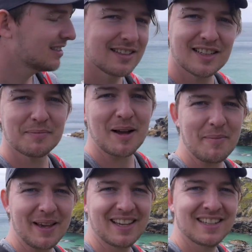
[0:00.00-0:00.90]
This might
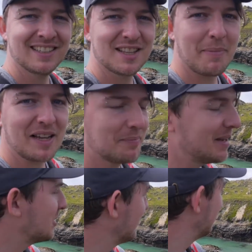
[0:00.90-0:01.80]
be the best
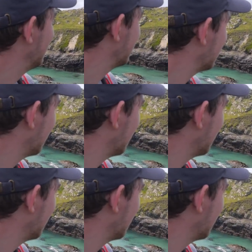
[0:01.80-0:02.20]
beach we've seen so